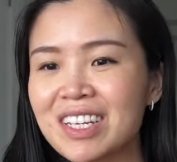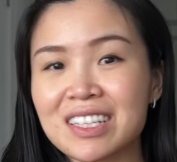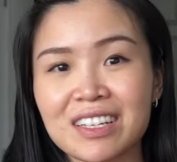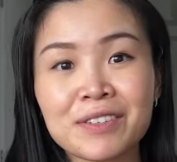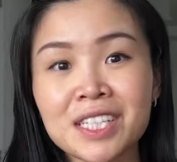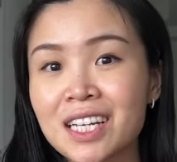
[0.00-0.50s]

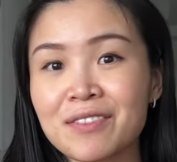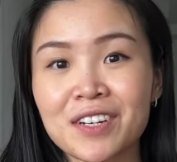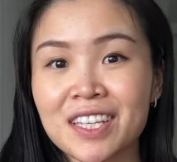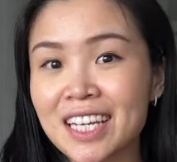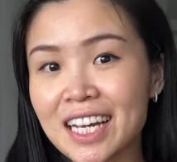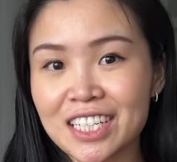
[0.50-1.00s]
living life
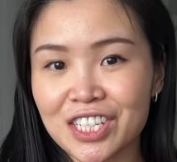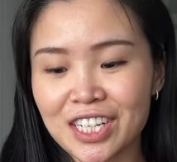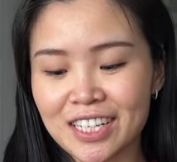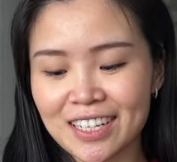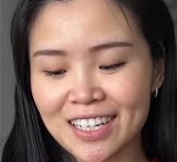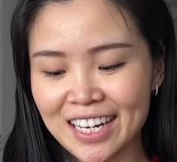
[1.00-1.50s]
on the edge
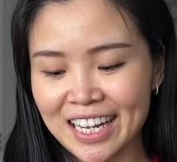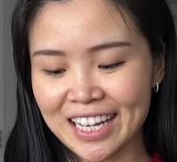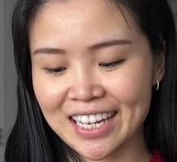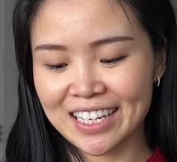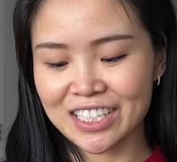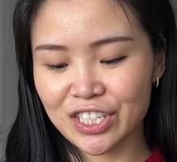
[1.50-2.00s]
here
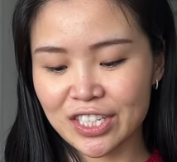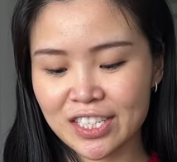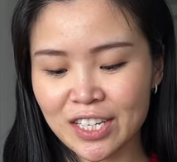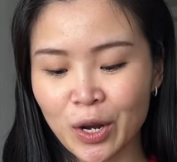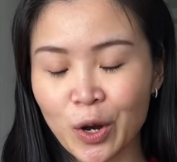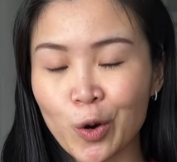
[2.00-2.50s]
and
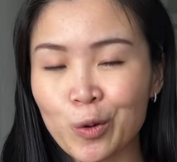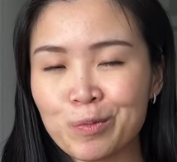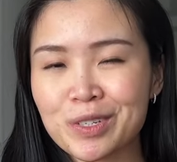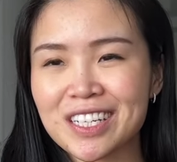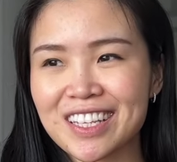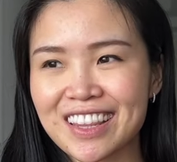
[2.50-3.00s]
just
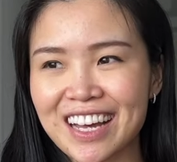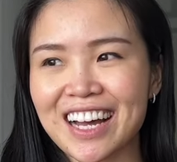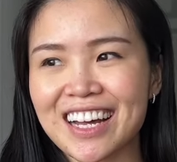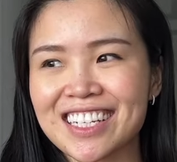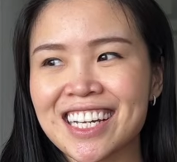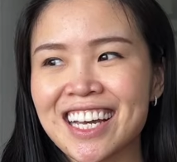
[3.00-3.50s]
hoped
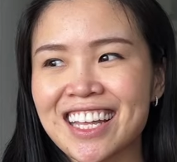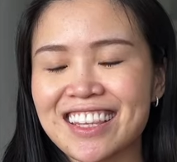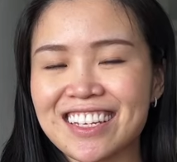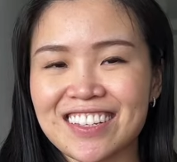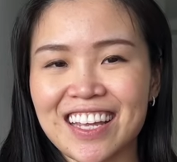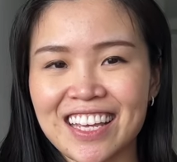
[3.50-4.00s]
that
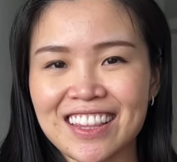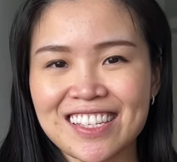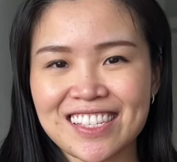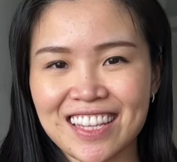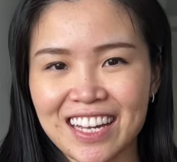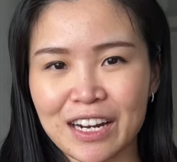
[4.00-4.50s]
the
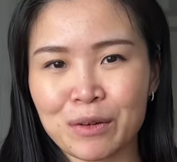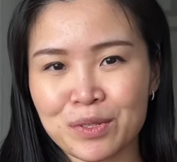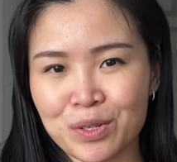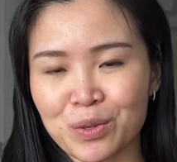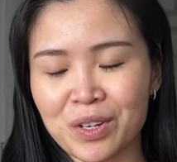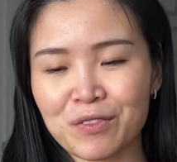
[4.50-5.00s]
lengths that I was
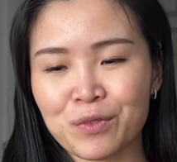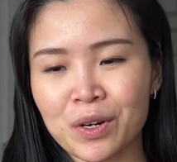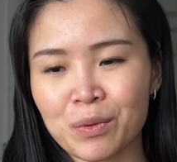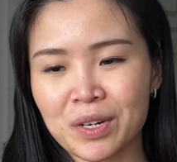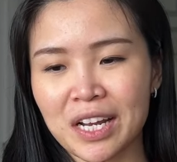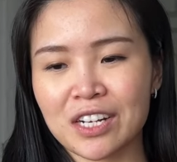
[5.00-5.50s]
going for
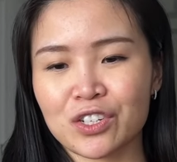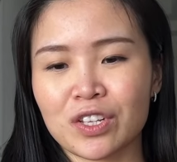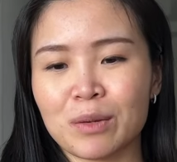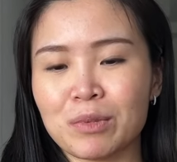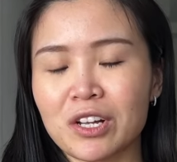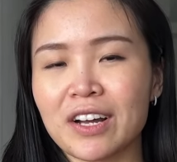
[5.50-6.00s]
would
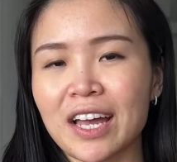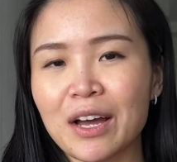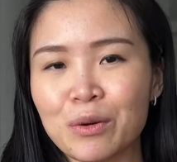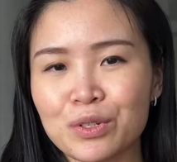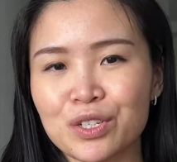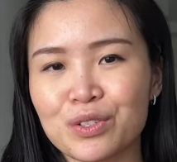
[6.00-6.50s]
actually block
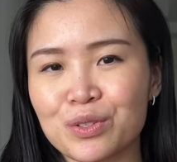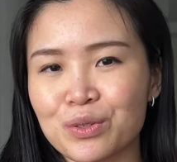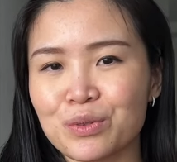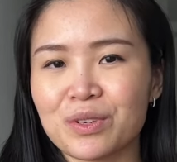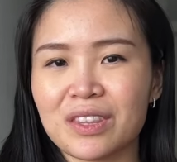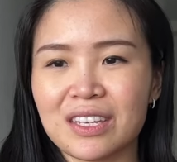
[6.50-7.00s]
out
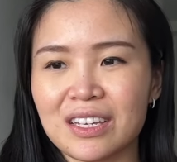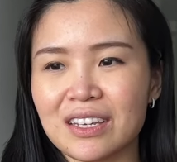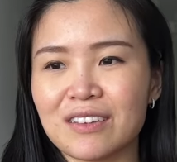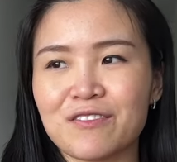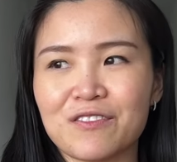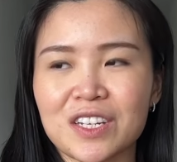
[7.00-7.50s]
to
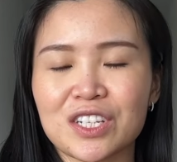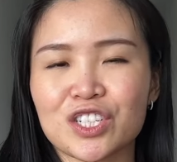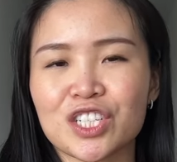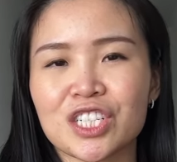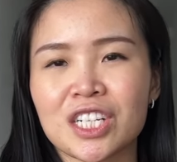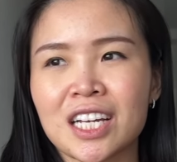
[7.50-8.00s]
the
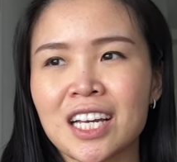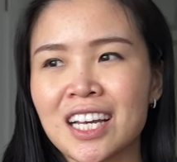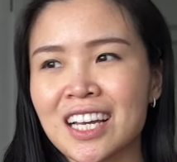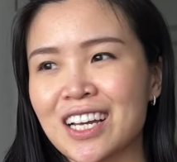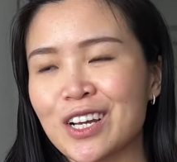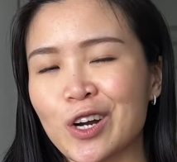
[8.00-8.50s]
finished
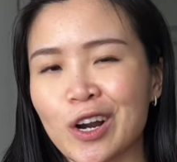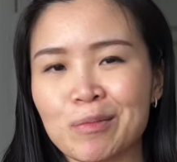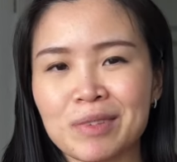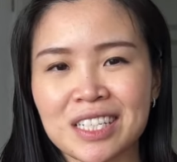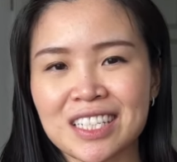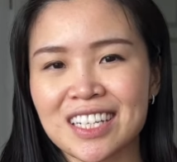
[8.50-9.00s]

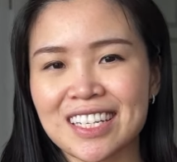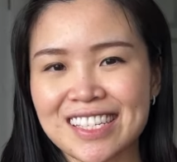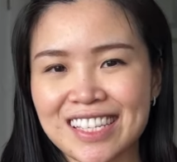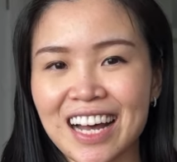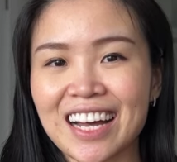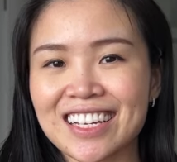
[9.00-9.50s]
garment
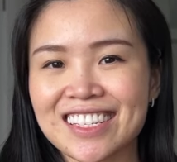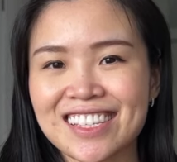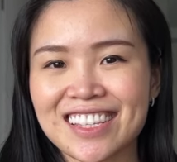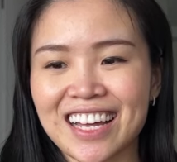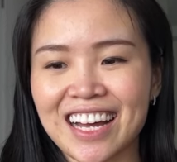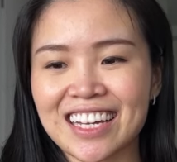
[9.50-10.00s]
size
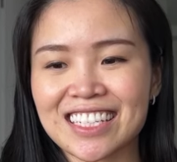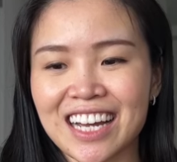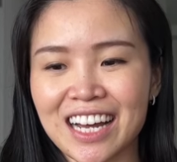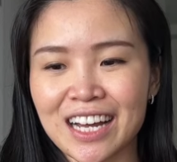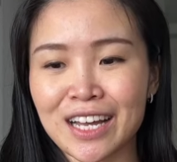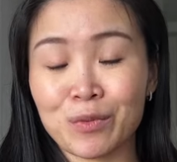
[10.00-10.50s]
that
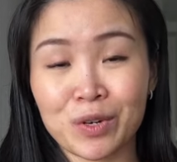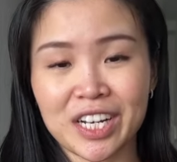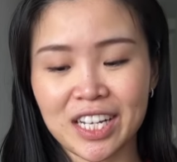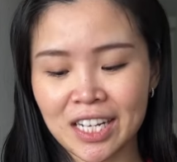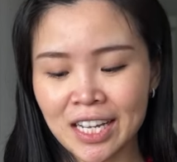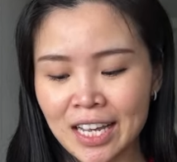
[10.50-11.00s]
I
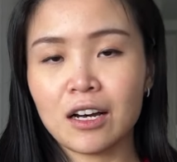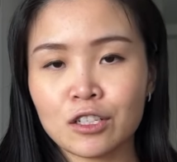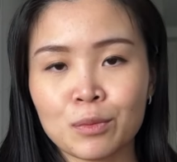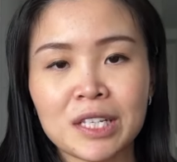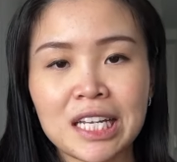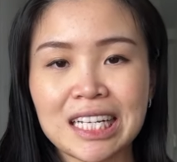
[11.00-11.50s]
wanted.
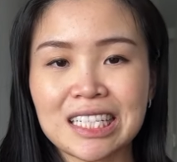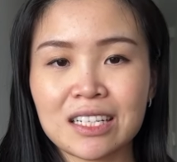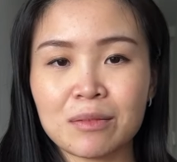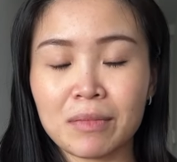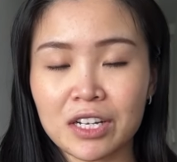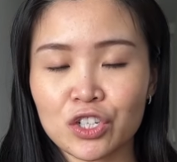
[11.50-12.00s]
Ultimately, I
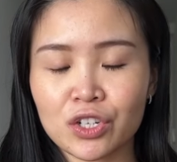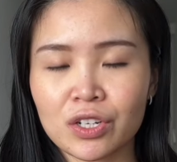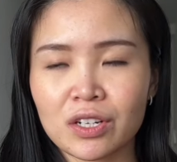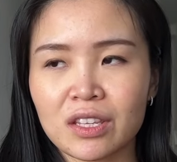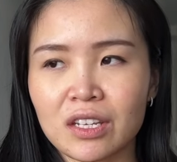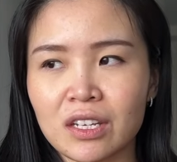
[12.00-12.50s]
did
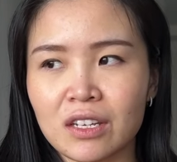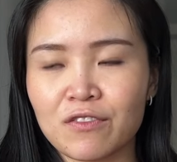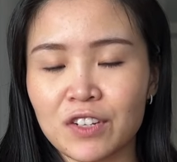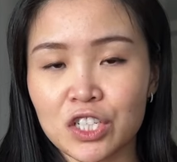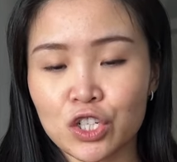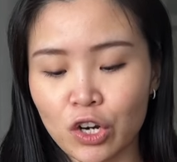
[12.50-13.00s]
measure the
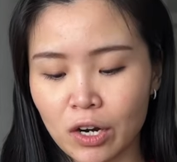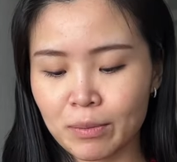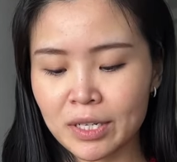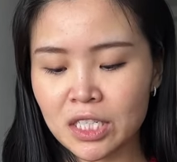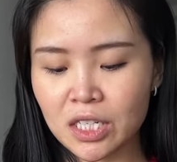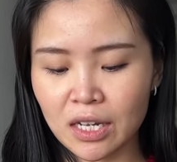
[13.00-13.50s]
finished
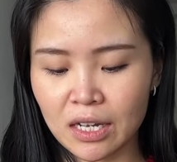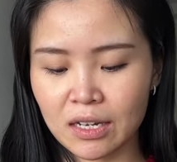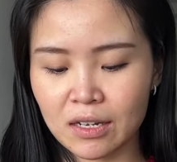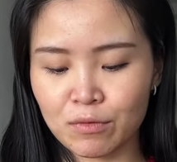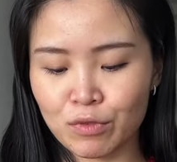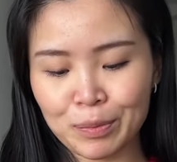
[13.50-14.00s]
garment
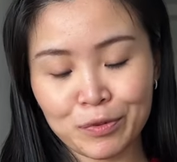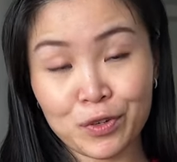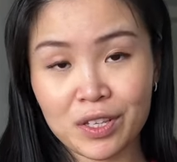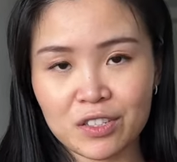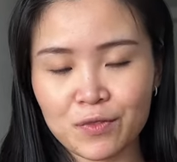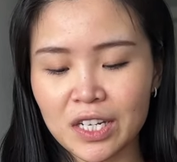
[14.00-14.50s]
right before
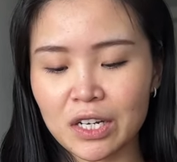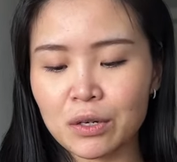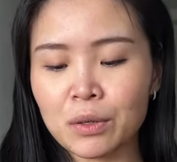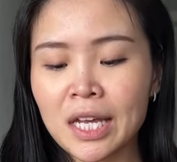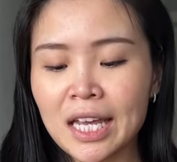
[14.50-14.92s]
this video,